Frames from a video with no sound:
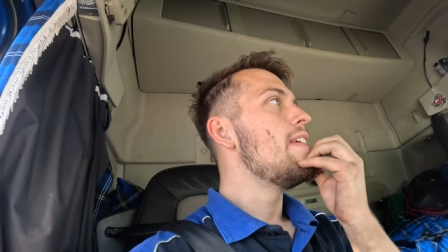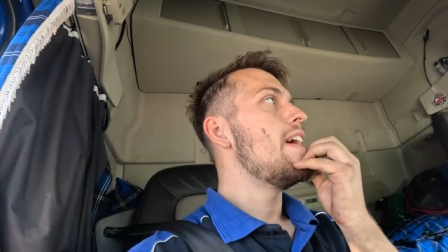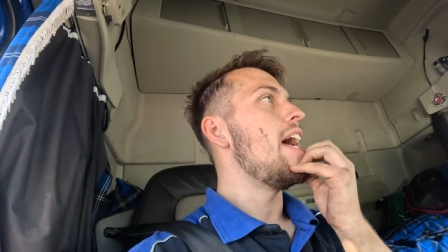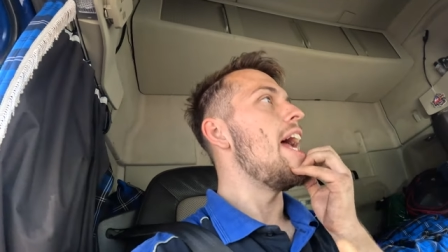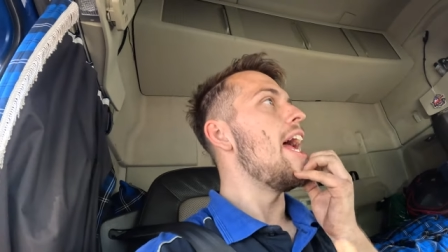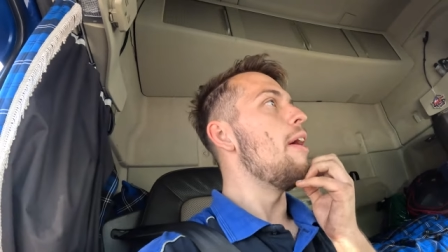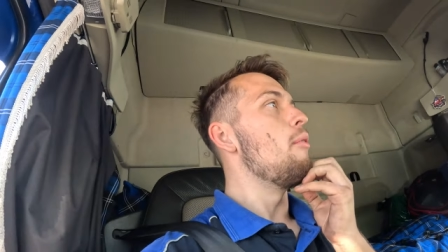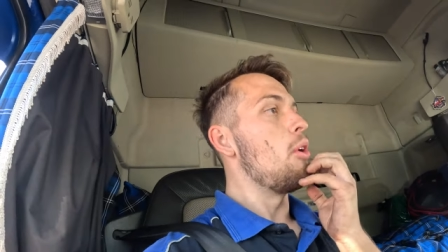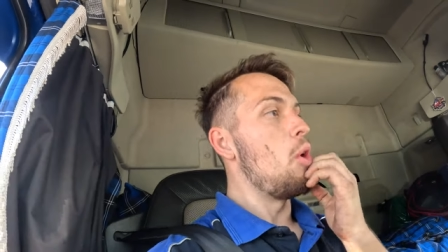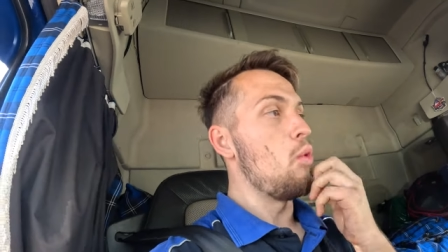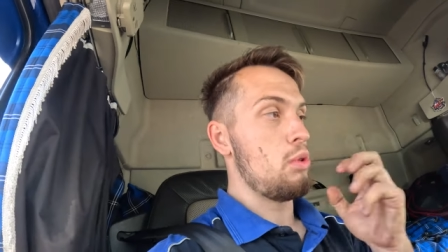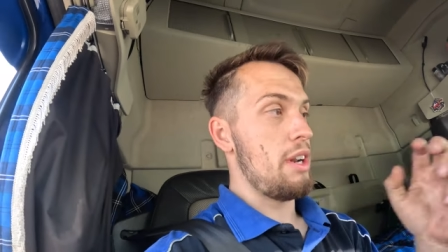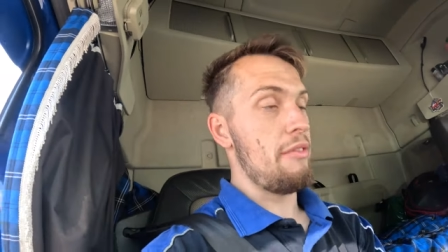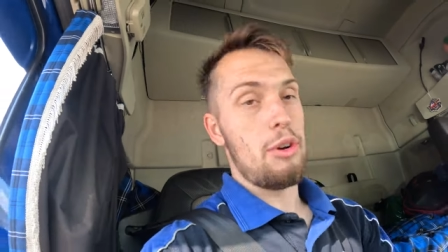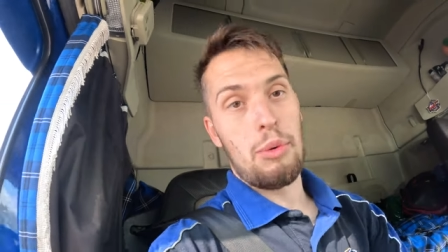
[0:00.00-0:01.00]
We're
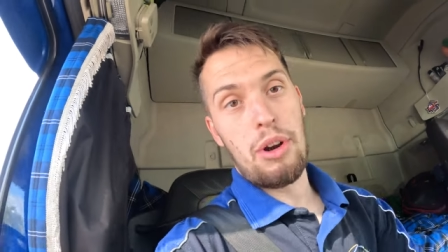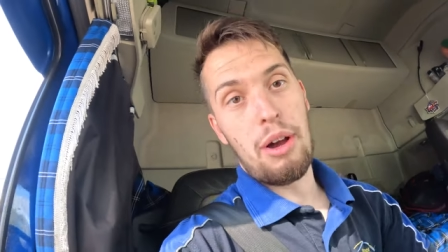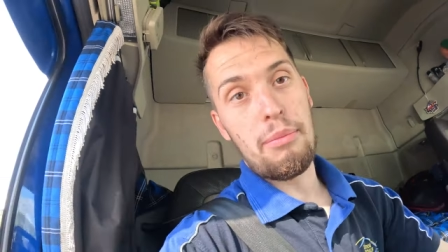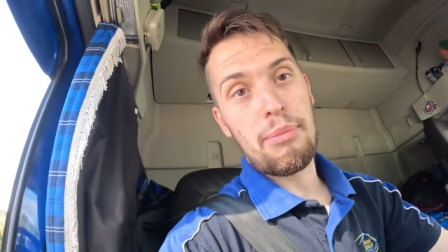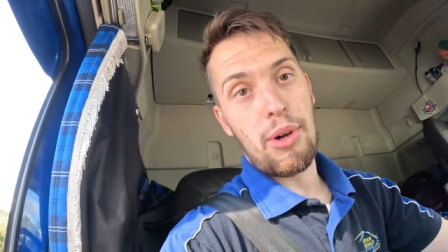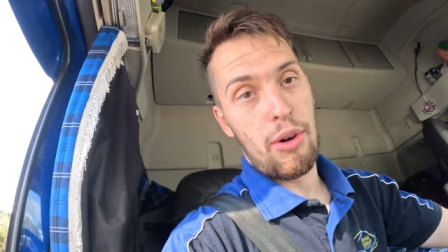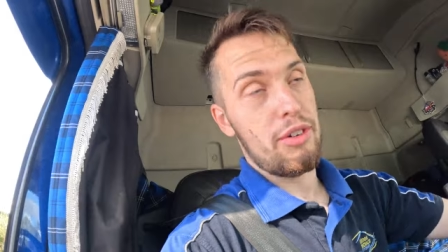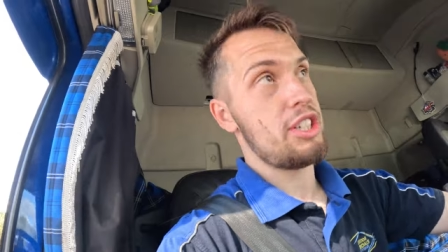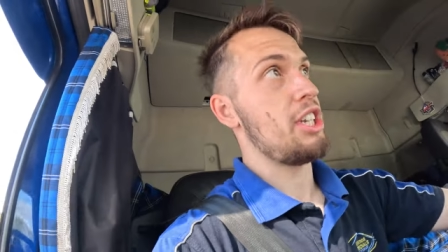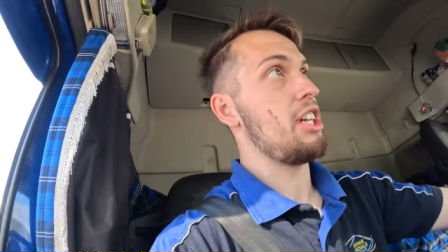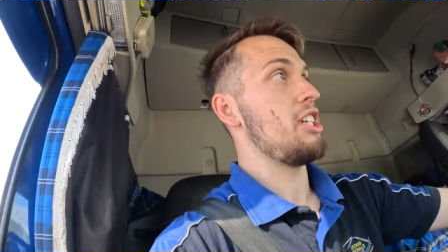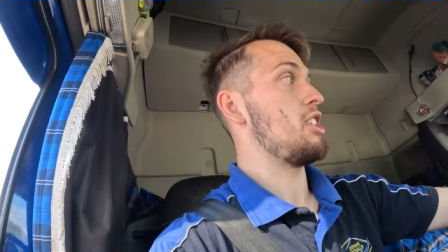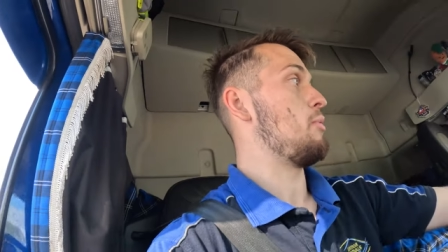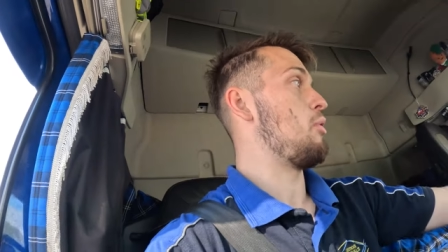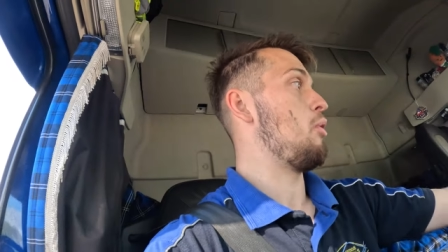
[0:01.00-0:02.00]
holding everyone up, obviously,
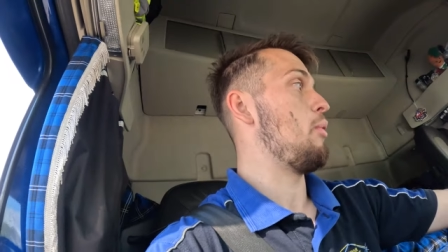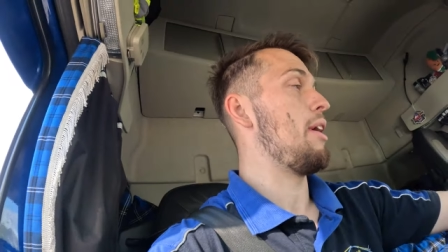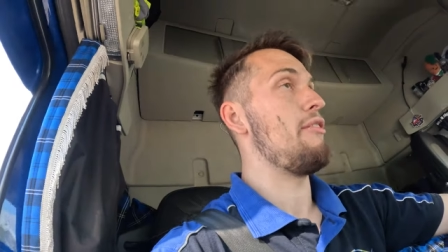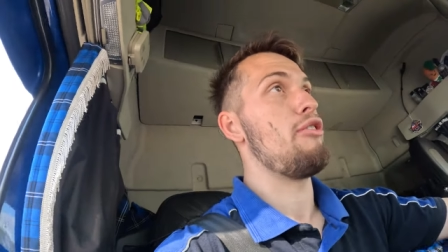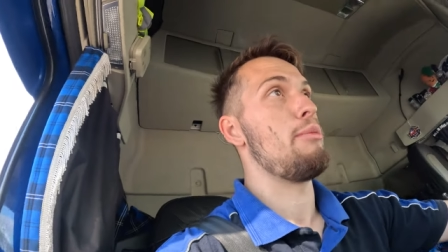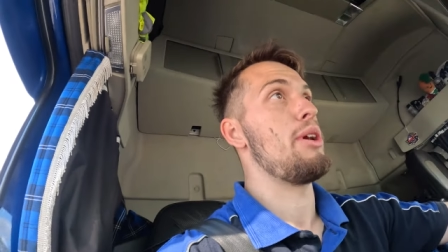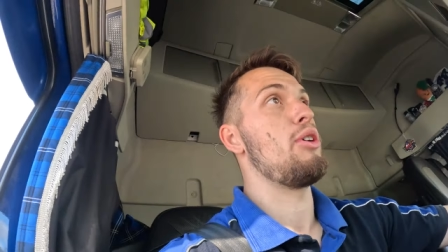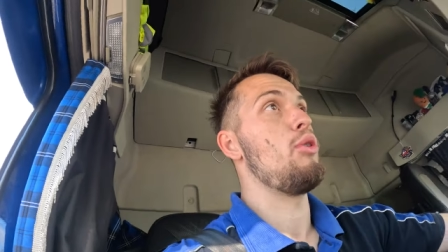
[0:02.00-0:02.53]
because they were all waiting for me to